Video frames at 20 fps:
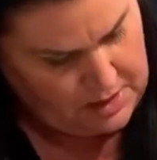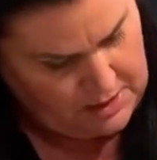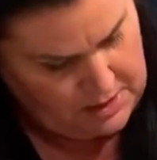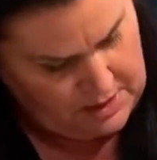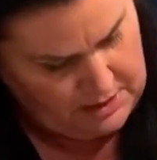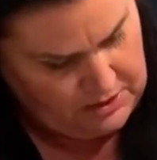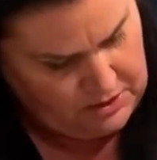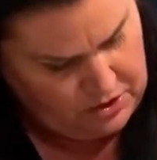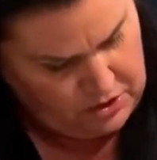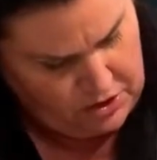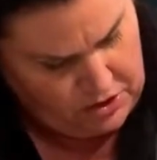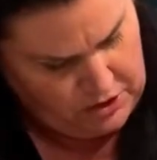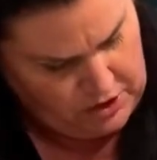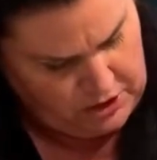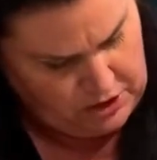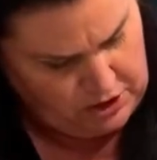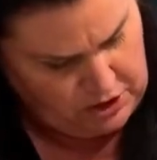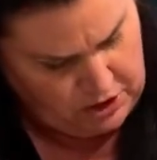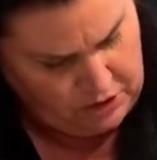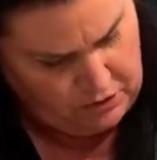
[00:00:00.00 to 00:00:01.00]
that's
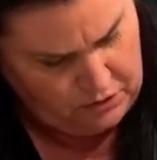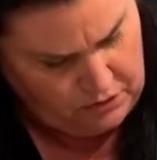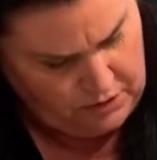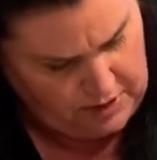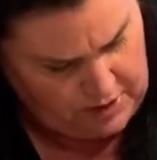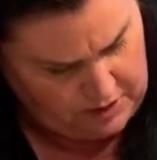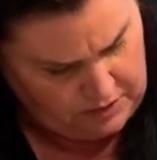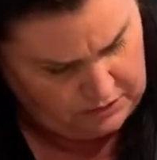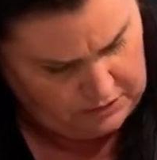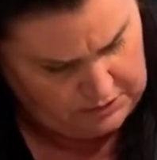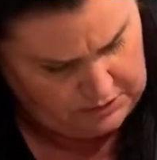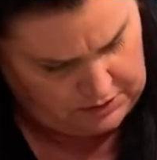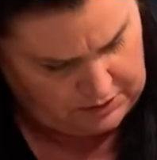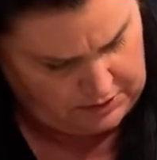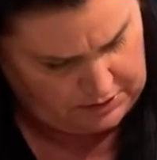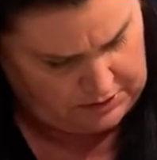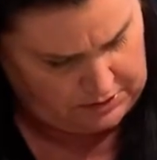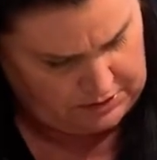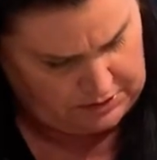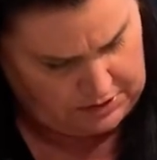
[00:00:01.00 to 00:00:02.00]
32
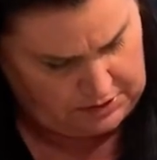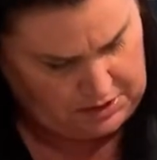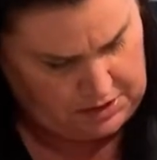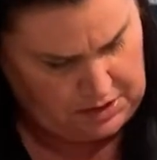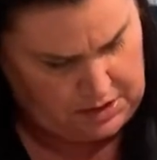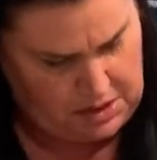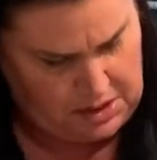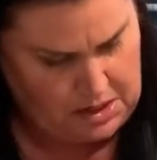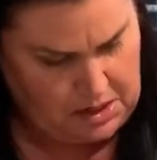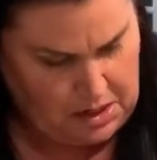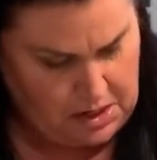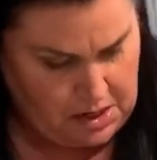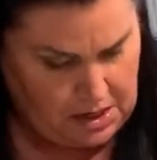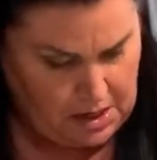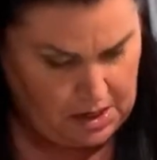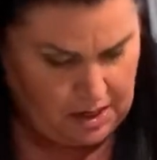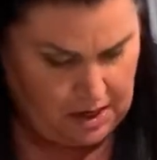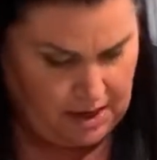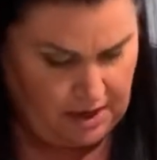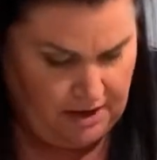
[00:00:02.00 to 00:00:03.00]
ounces
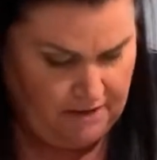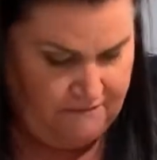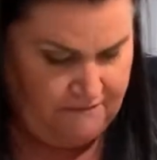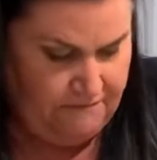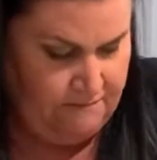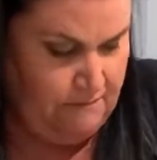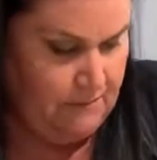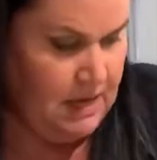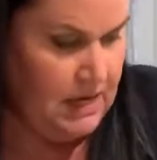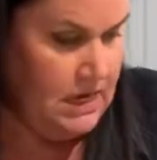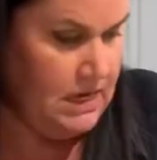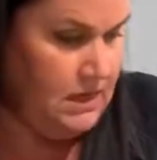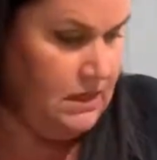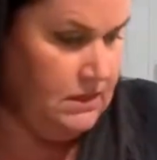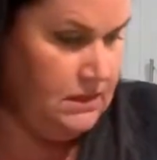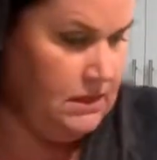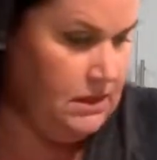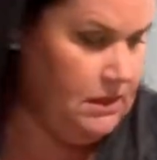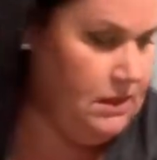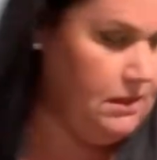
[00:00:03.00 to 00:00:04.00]
of meat,